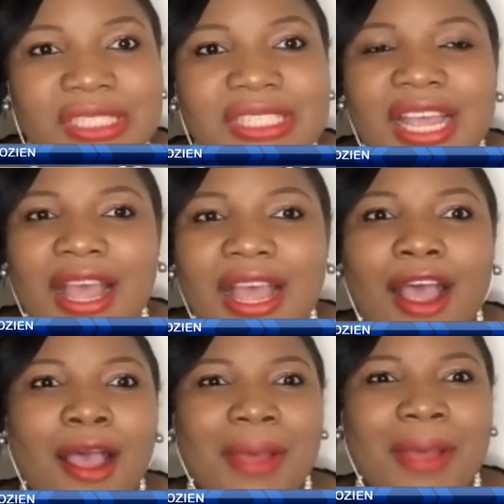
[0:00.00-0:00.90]
I
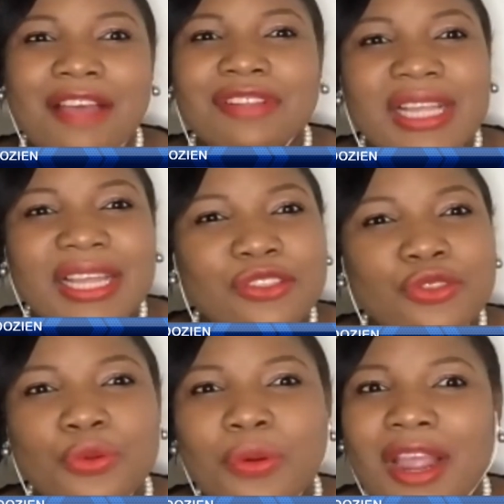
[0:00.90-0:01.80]
have clients who
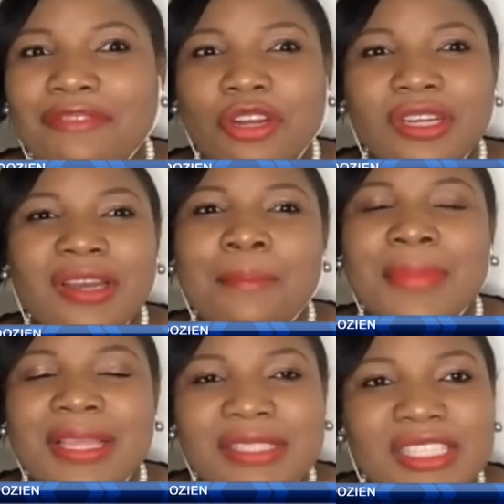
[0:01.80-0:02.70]
have gotten
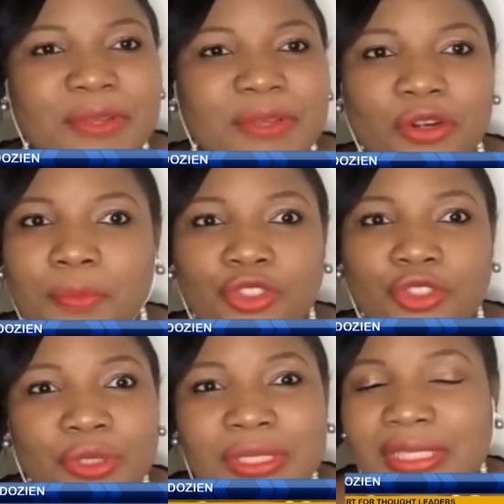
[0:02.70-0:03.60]
amazing speaking
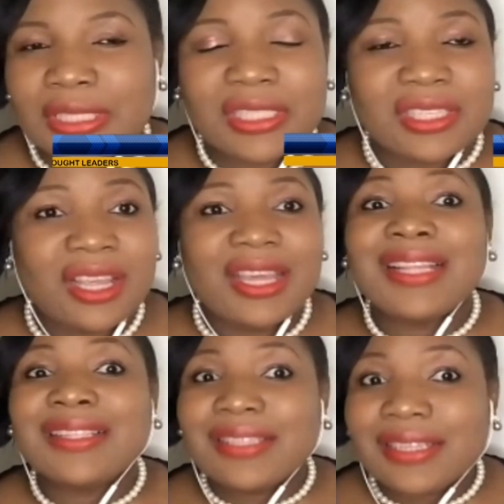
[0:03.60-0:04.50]
opportunities,
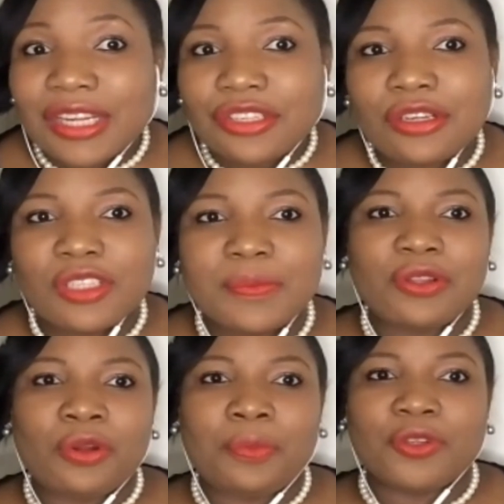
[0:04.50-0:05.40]
international speaking
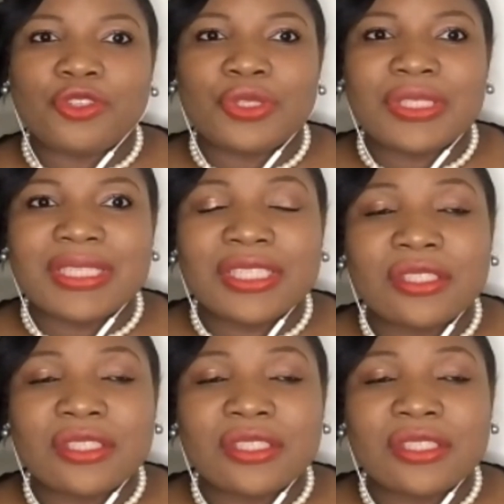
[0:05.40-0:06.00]
opportunities,